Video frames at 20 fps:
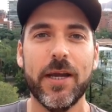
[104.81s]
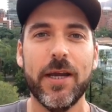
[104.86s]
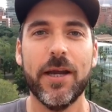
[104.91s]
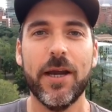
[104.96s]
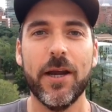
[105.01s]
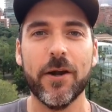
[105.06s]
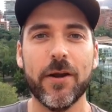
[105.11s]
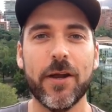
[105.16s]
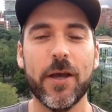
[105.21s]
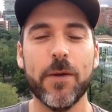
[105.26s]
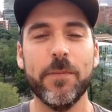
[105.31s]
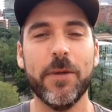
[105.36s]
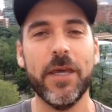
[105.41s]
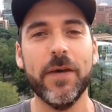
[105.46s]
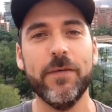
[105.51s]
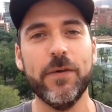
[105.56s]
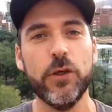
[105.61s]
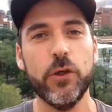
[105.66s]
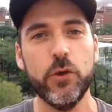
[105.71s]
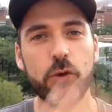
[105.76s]
here I am
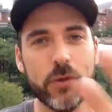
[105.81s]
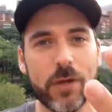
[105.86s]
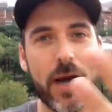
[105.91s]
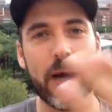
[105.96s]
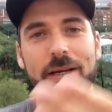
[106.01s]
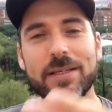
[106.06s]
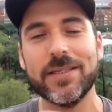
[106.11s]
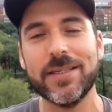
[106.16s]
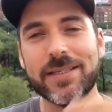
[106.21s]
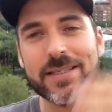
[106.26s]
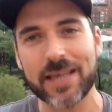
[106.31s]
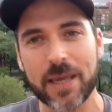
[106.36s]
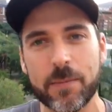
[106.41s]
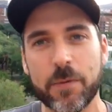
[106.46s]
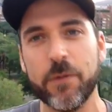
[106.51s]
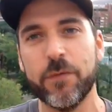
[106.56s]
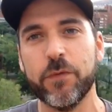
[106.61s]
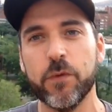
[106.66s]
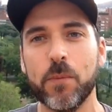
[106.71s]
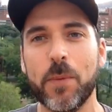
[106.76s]
giving you guys the same
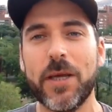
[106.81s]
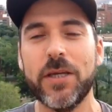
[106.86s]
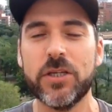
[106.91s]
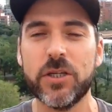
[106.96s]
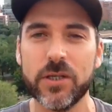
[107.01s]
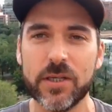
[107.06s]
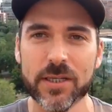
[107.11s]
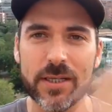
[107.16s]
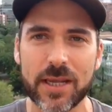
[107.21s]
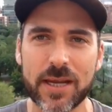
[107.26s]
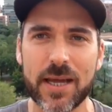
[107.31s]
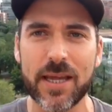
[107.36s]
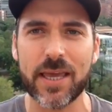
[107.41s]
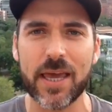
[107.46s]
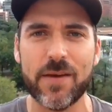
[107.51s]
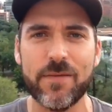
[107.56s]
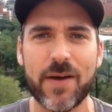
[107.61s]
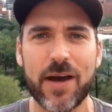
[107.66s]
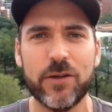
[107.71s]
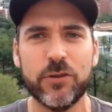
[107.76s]
information that I
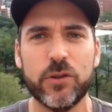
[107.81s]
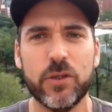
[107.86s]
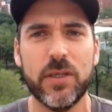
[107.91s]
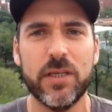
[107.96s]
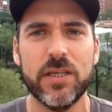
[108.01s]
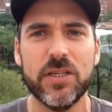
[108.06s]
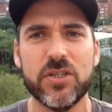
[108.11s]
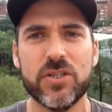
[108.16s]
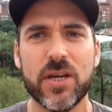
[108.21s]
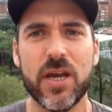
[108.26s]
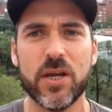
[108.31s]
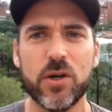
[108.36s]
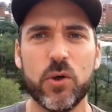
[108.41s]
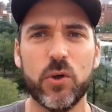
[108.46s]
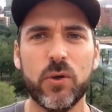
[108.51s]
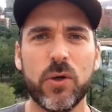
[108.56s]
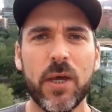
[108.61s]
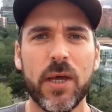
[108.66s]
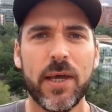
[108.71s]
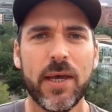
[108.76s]
gave out to his
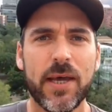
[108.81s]
channel.